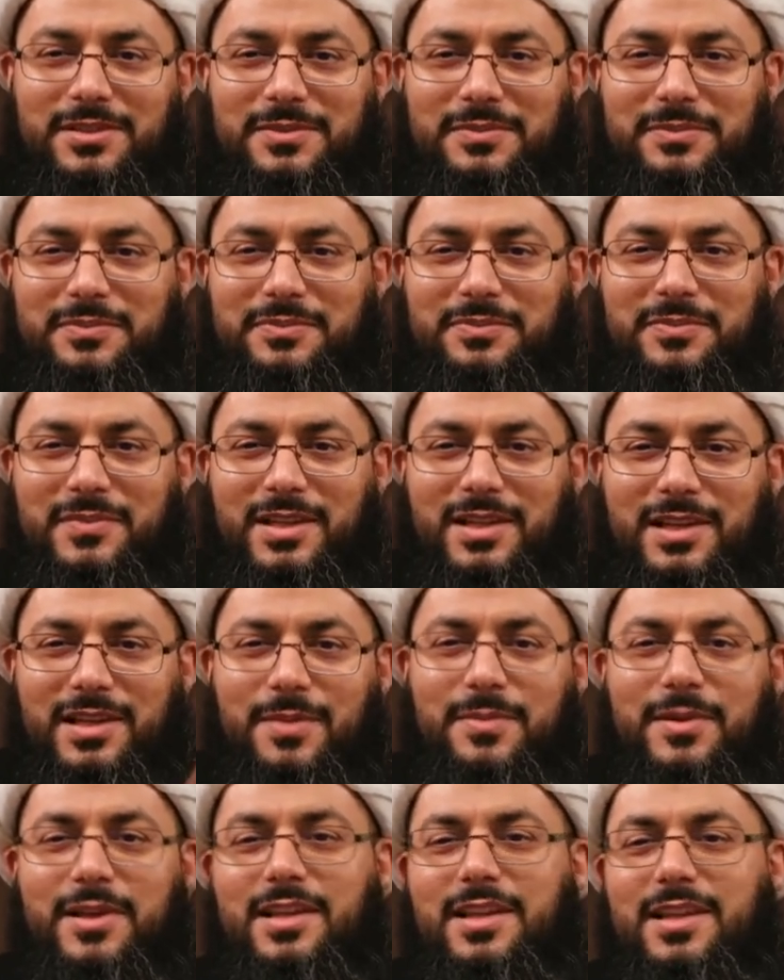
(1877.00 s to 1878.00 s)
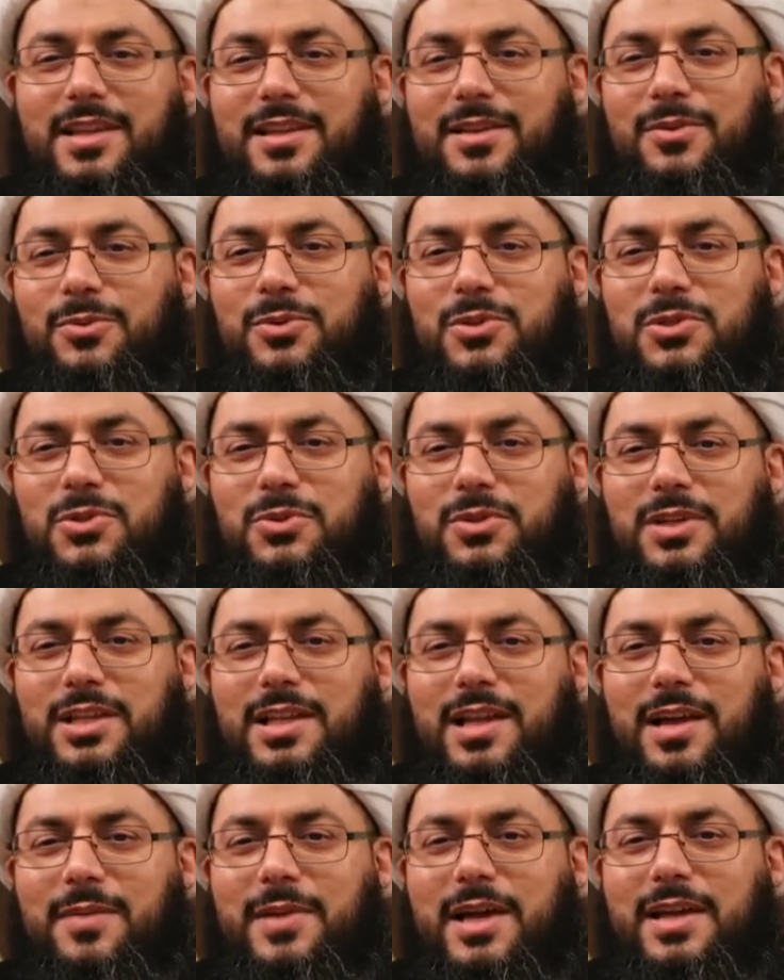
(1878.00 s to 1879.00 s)
He, even that
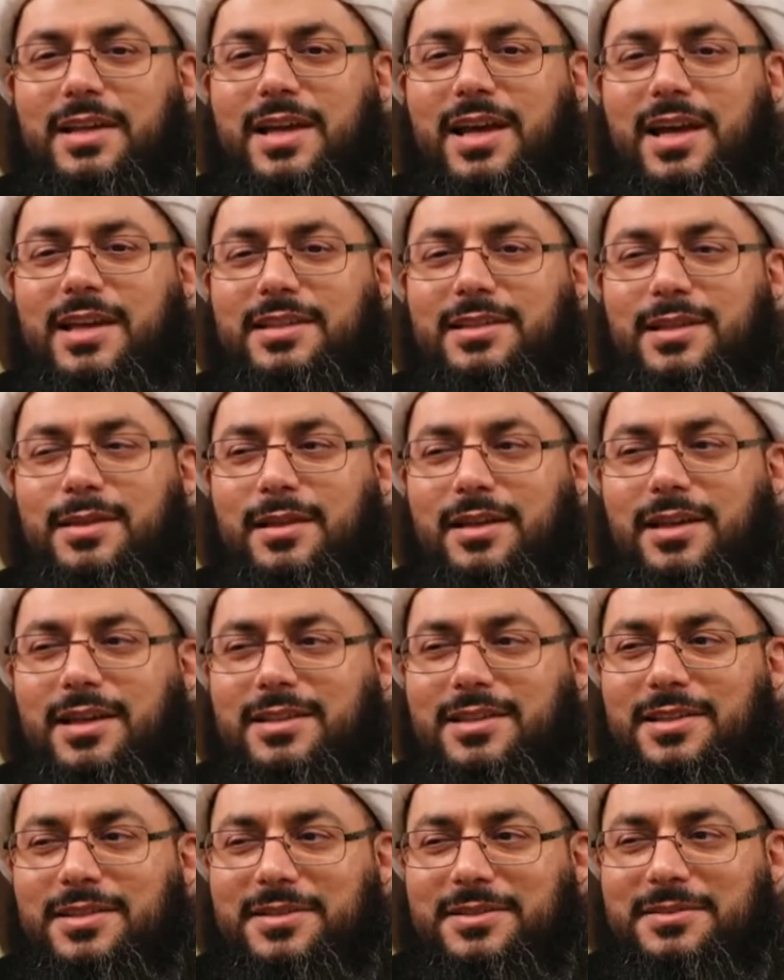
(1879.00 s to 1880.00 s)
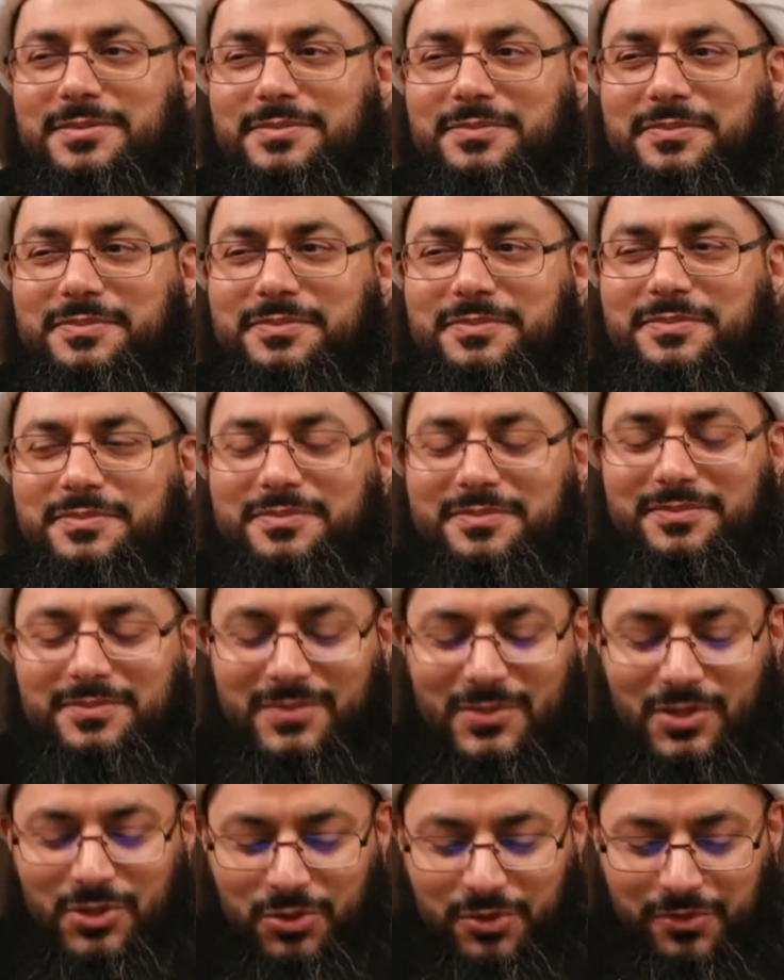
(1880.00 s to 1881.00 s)
causes fear for him because he's
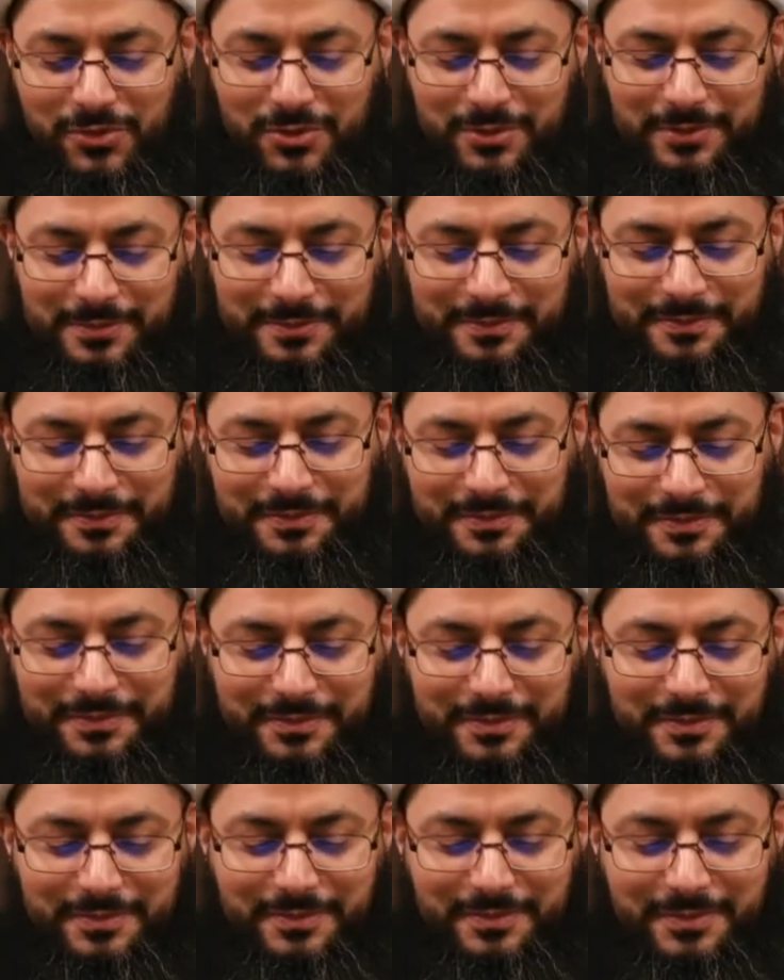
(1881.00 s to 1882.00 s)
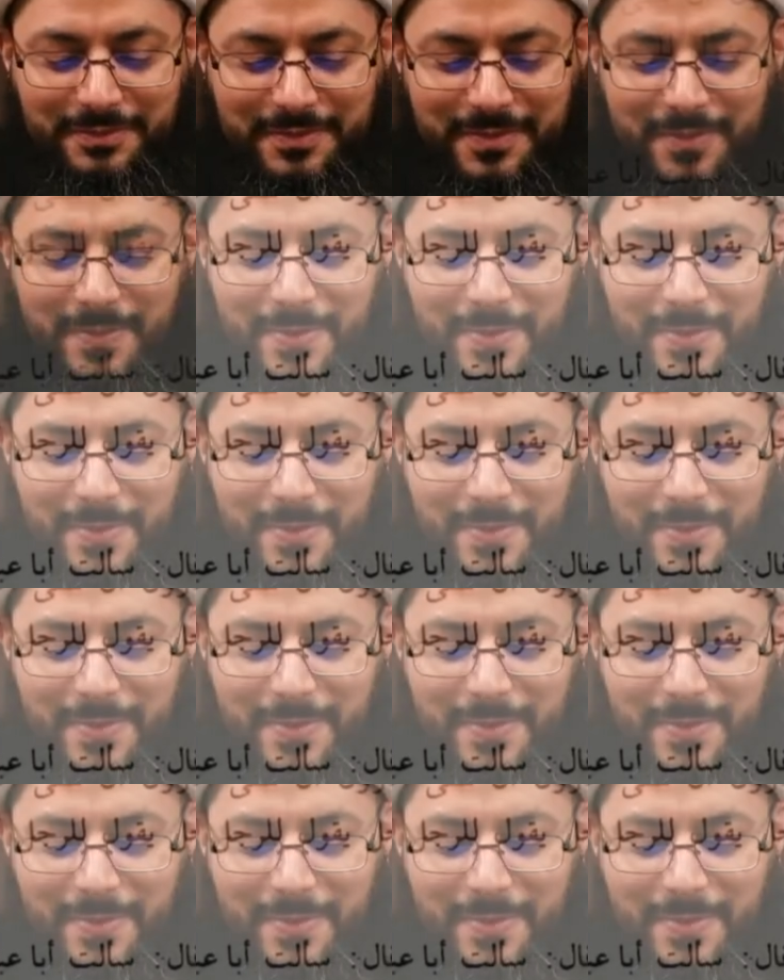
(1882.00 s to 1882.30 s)
afraid that it will, his